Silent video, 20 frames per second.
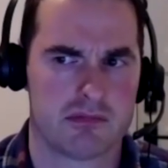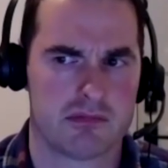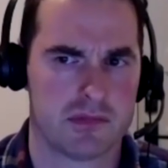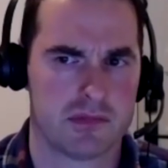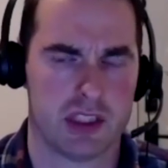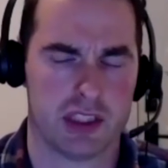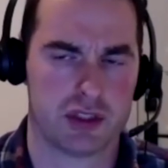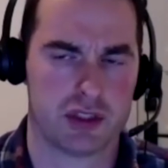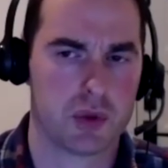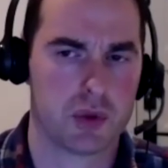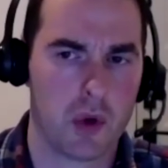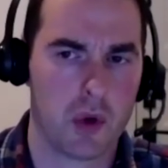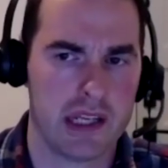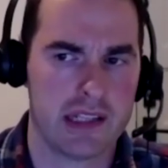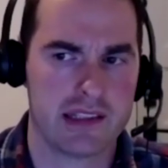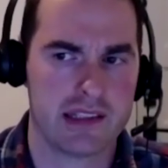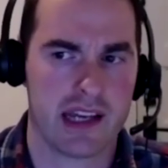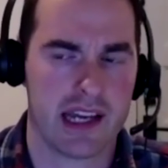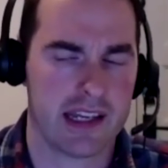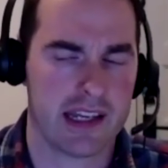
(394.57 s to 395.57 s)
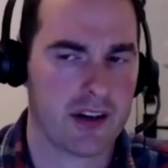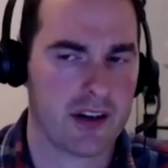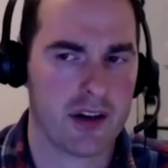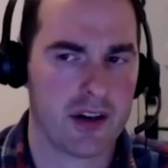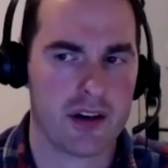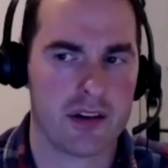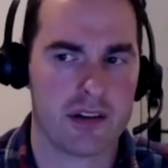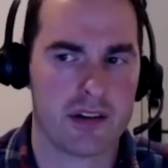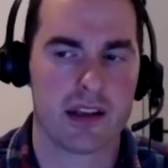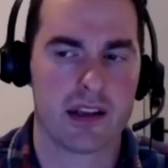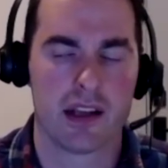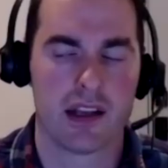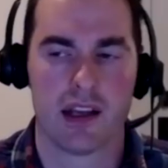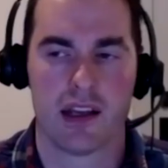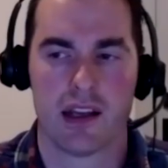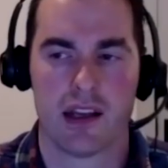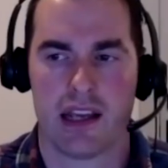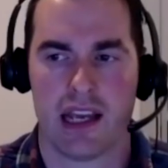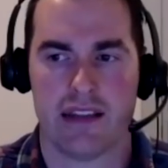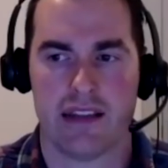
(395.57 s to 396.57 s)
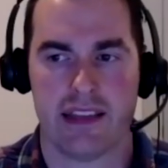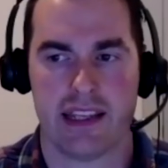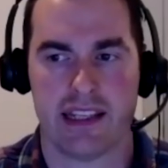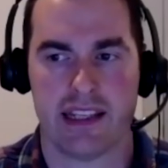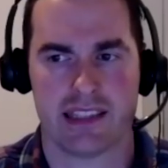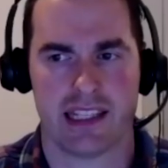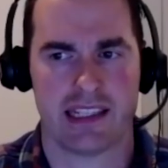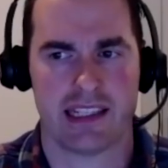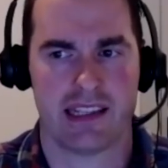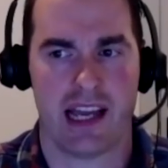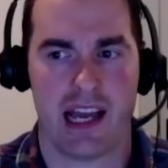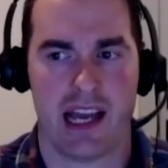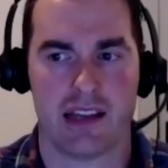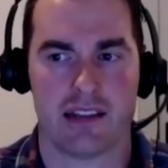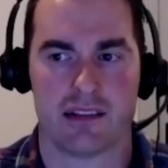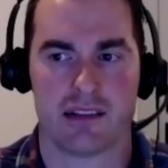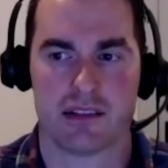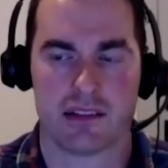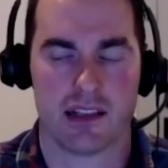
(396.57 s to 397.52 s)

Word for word: Detroit, I heard, and things like that."